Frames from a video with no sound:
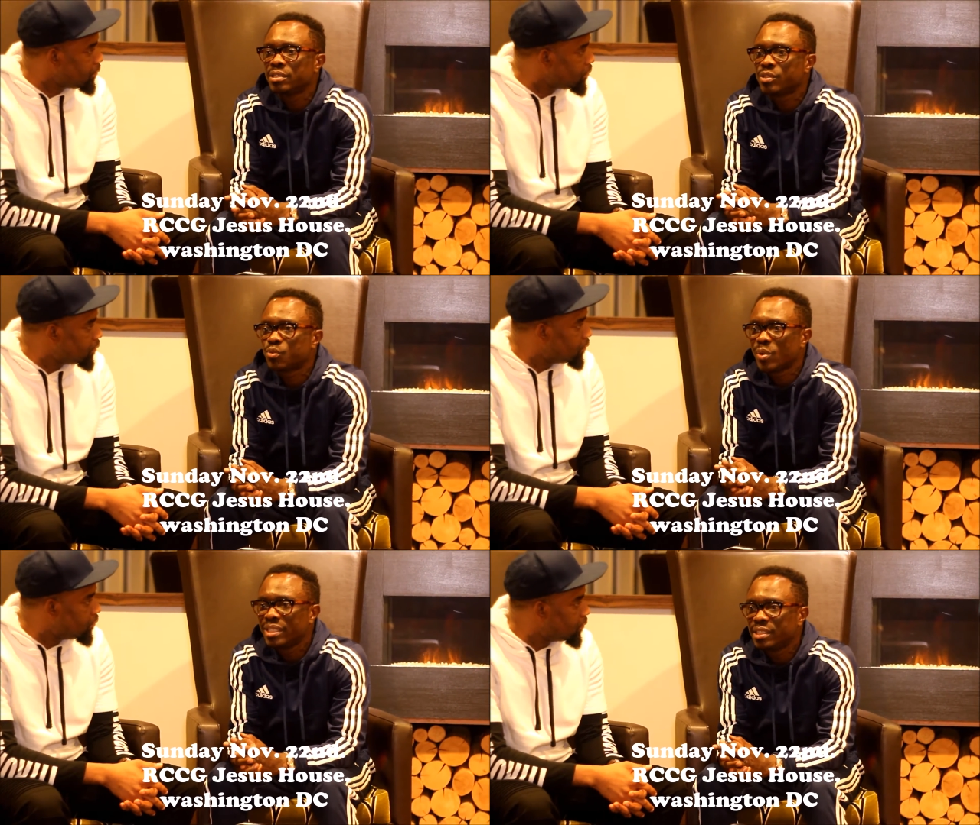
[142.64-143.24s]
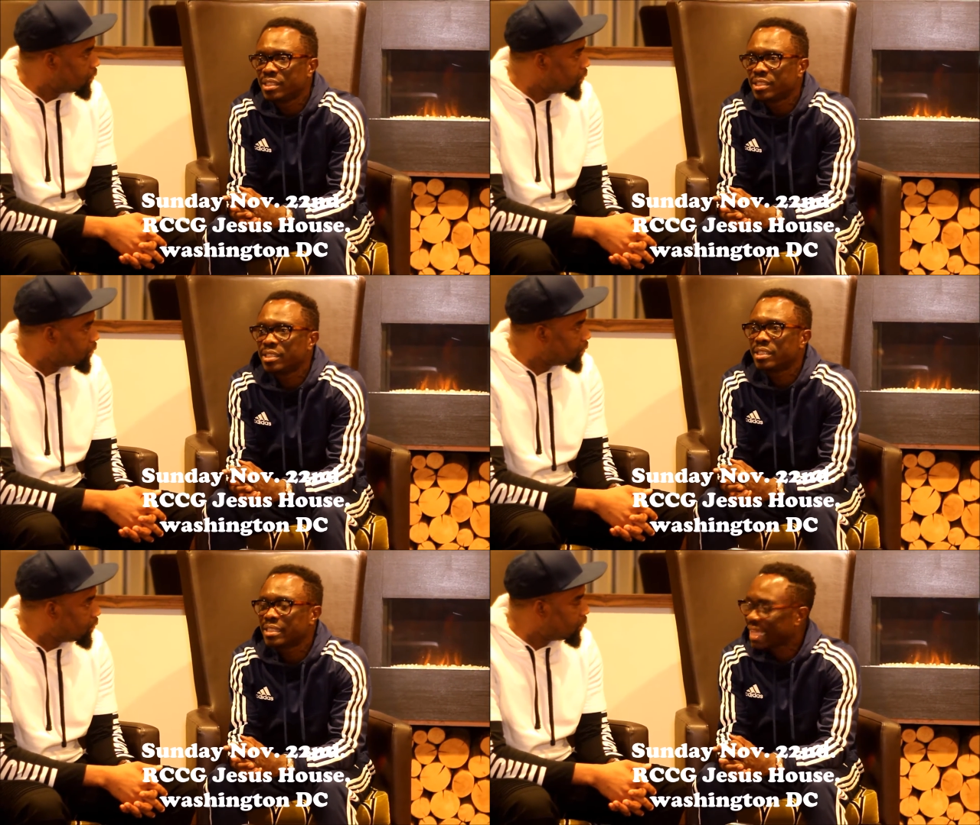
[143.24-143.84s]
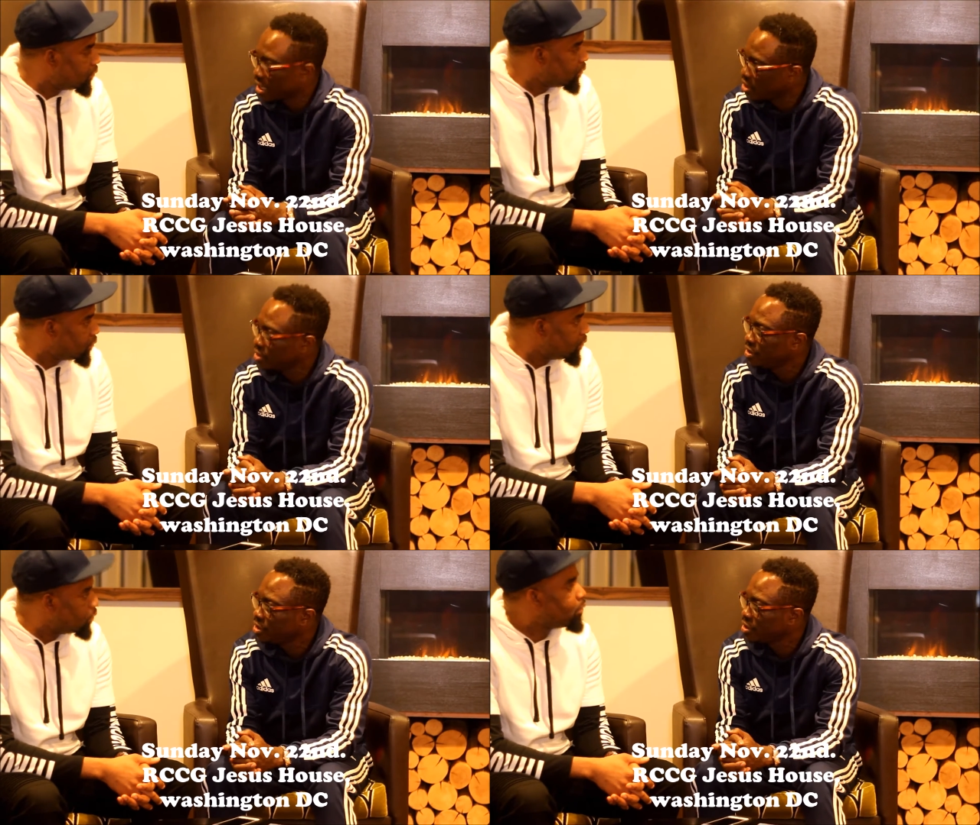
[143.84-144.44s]
Speaker 1: the
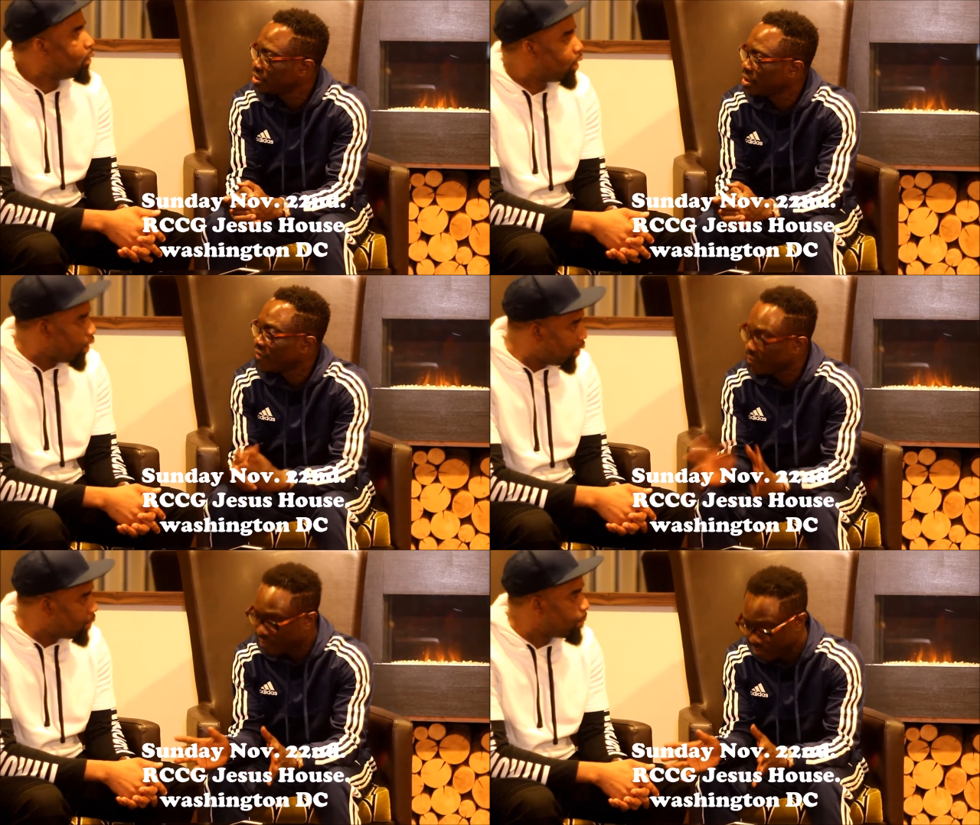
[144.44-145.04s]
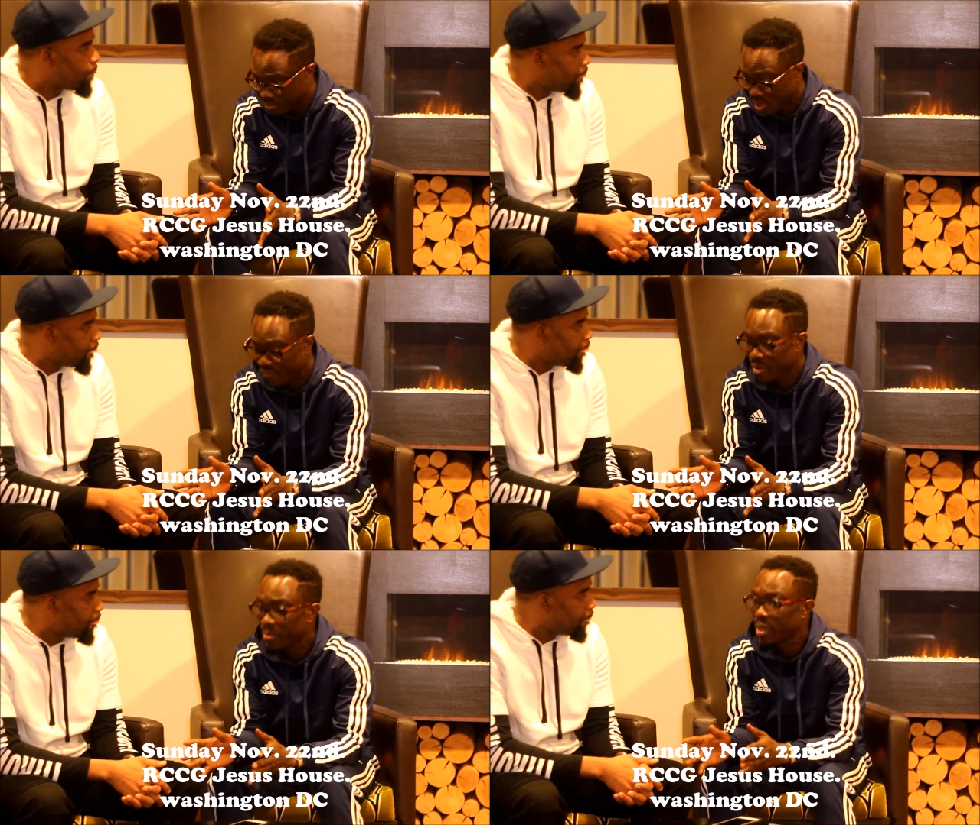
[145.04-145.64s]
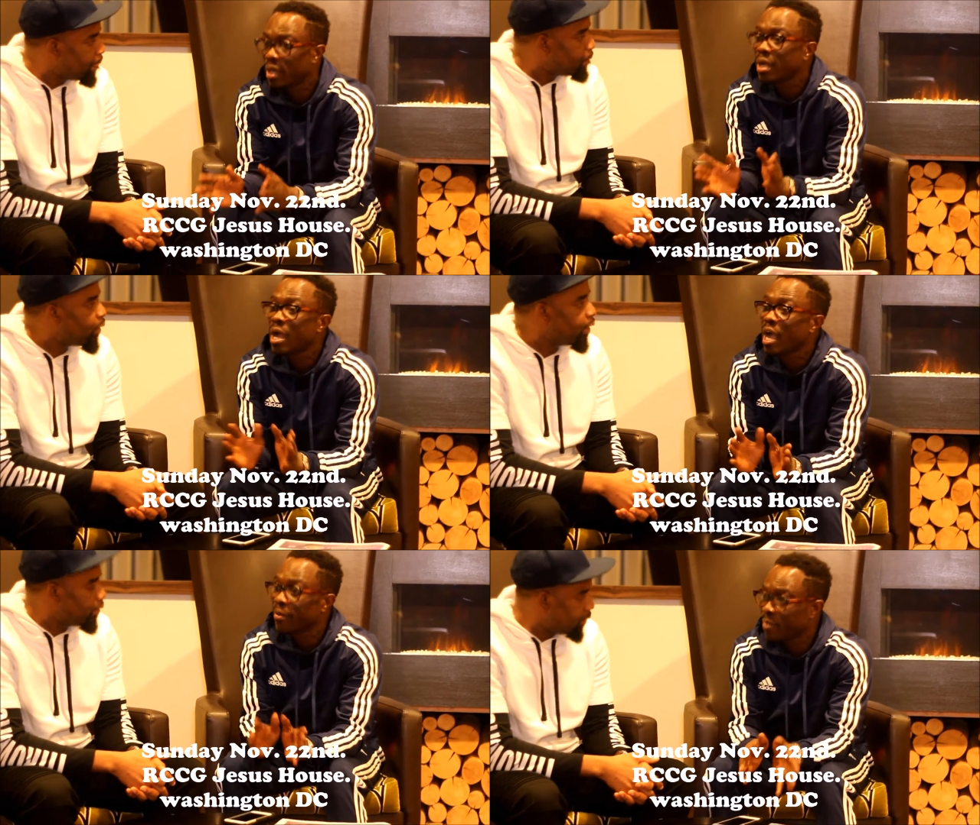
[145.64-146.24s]
22nd of November
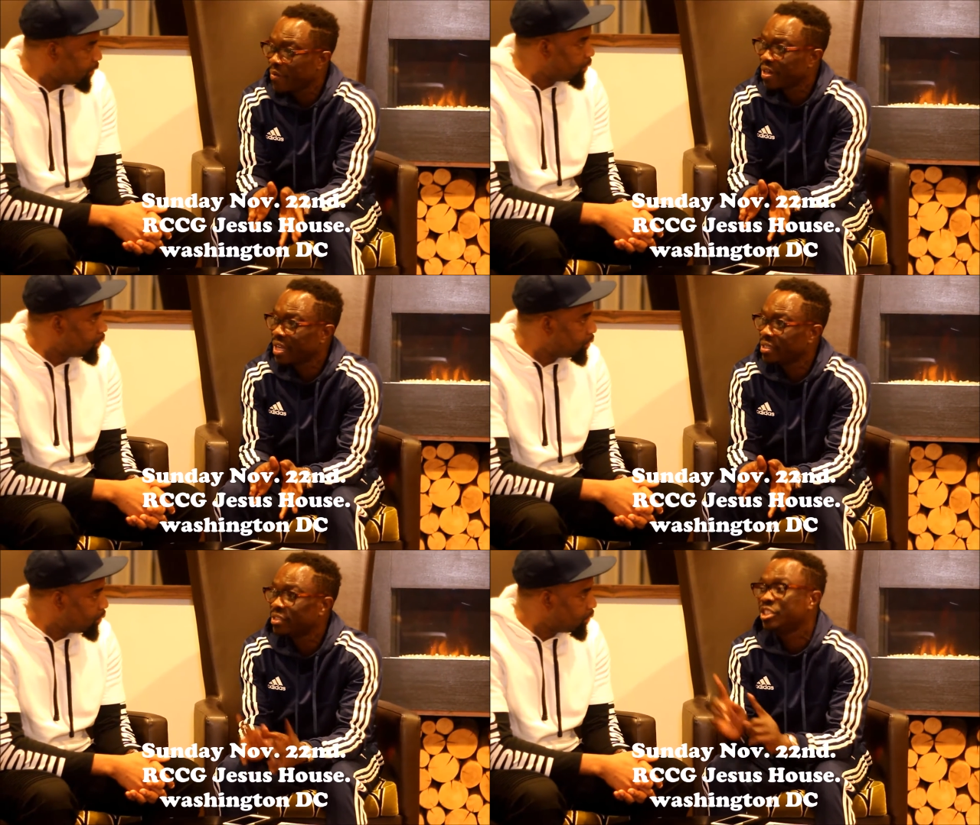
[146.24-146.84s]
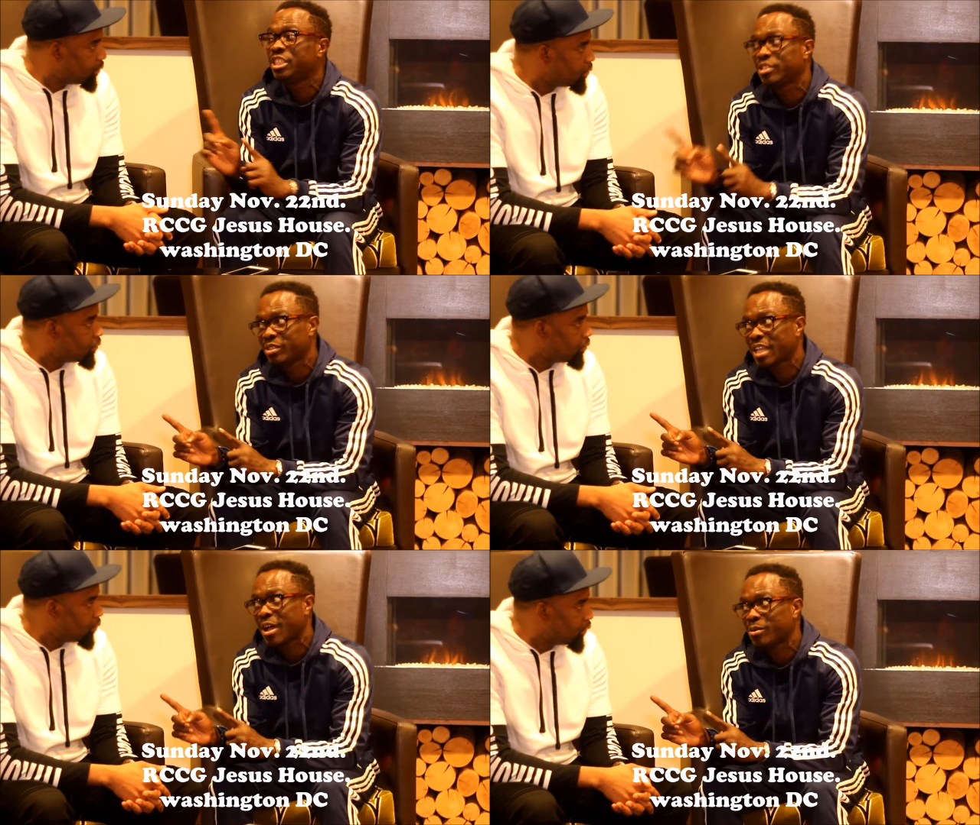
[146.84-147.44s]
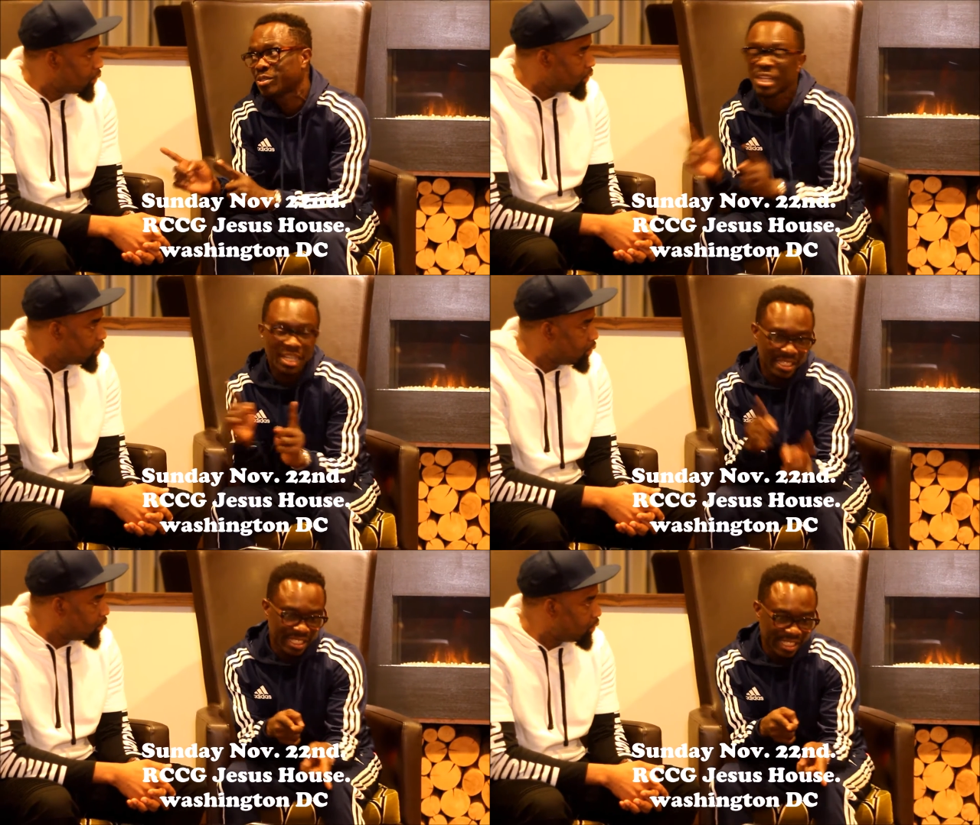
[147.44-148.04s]
at Maryland, Jesus House
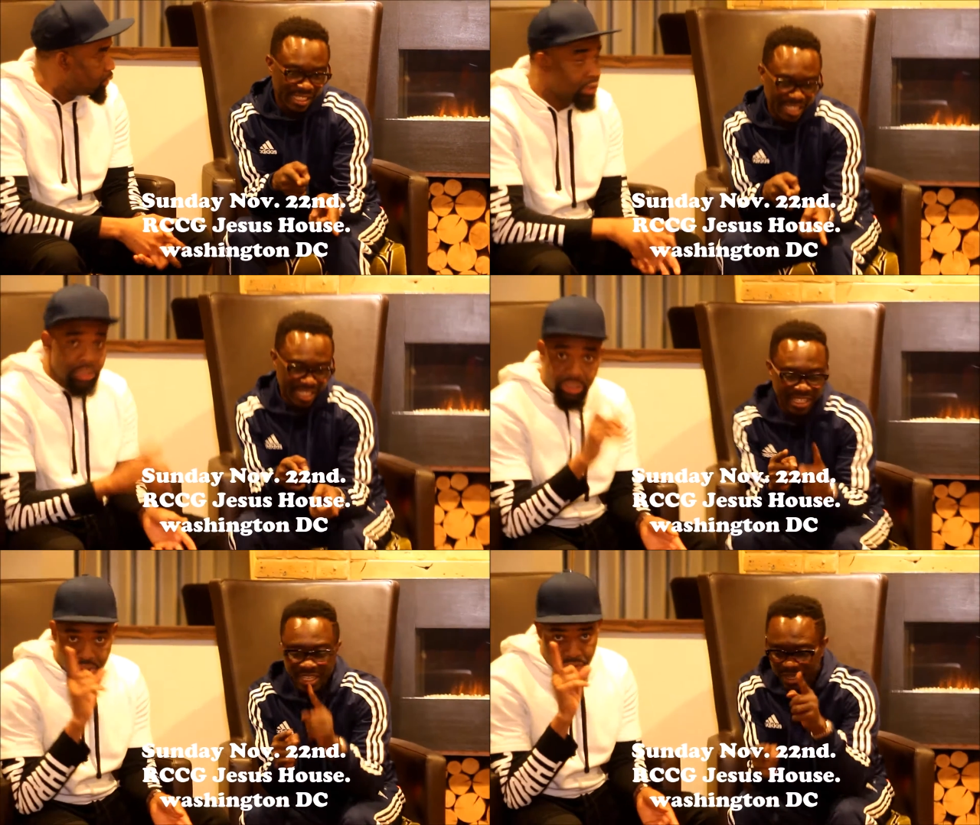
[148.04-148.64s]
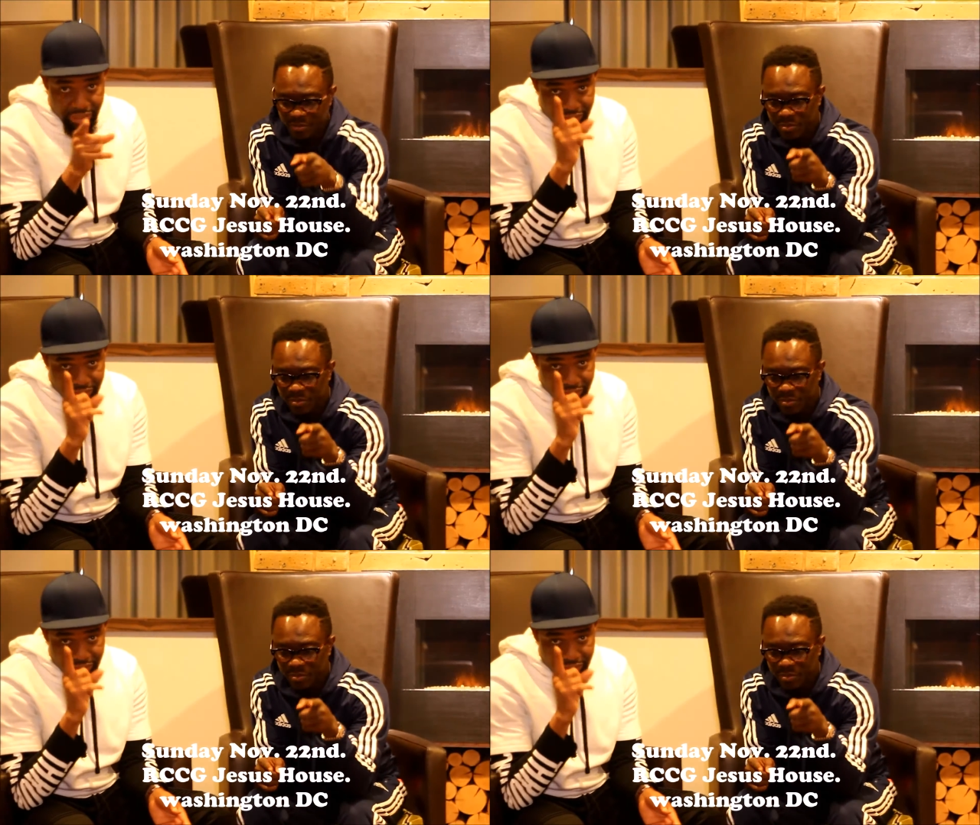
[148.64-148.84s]
D.C. Jesus